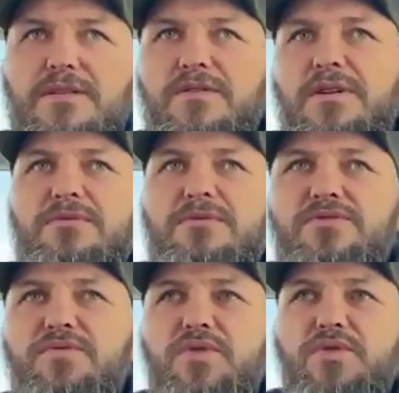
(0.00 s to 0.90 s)
look, I
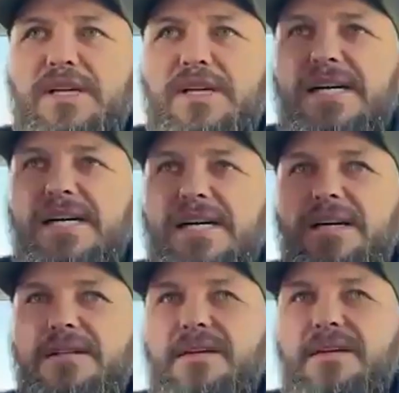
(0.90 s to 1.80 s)
wouldn't rule it
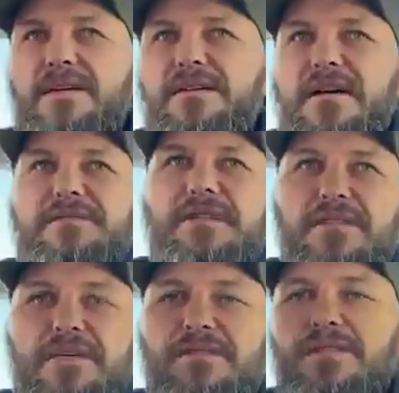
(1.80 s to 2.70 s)
out. I
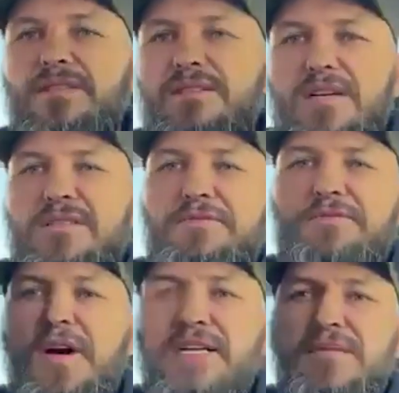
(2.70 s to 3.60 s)
think the guy's a
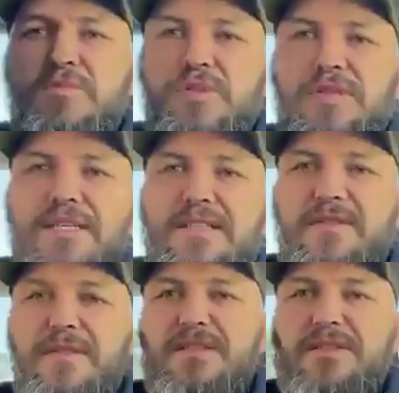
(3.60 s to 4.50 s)
fighter more than
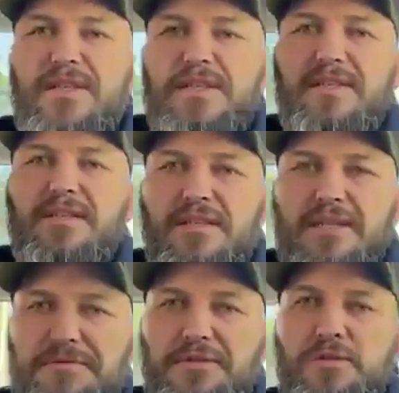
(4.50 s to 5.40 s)
anything. And
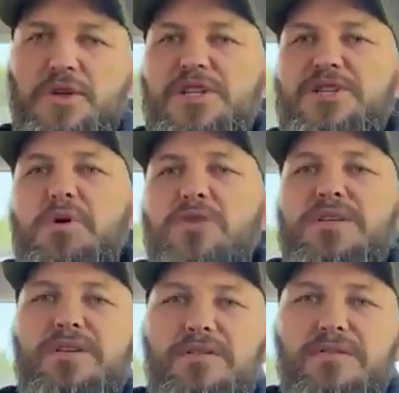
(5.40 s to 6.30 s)
if you watch his
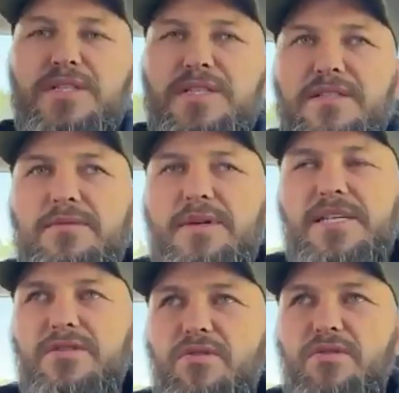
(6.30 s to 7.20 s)
boxing career, the
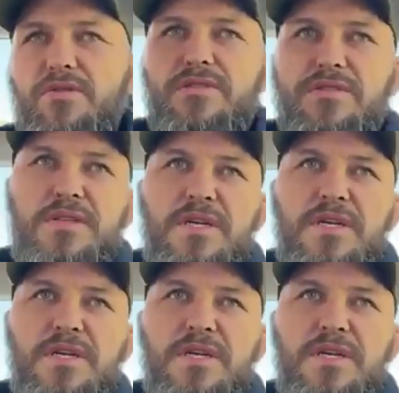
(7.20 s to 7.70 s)
way he talks,